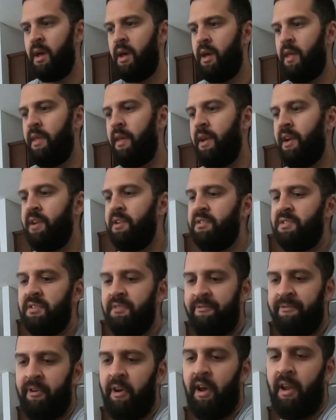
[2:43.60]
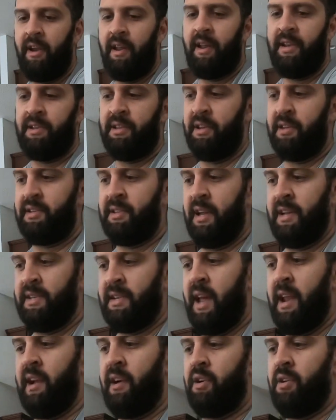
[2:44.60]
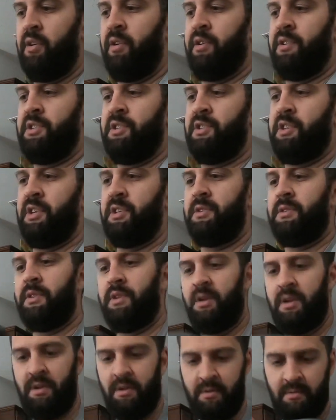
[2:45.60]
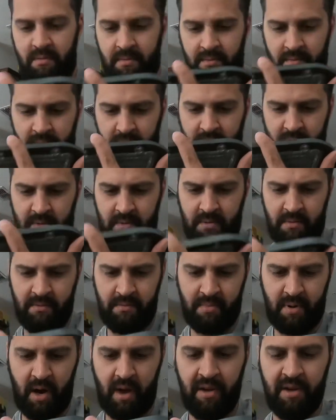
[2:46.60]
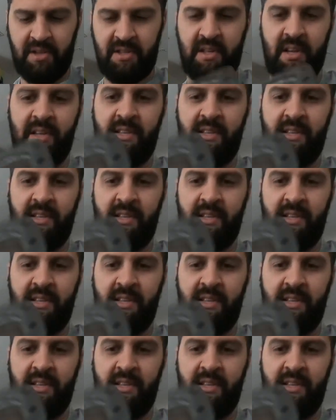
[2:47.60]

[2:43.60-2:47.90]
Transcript: And then here's the front. It looks identical. It's just probably just a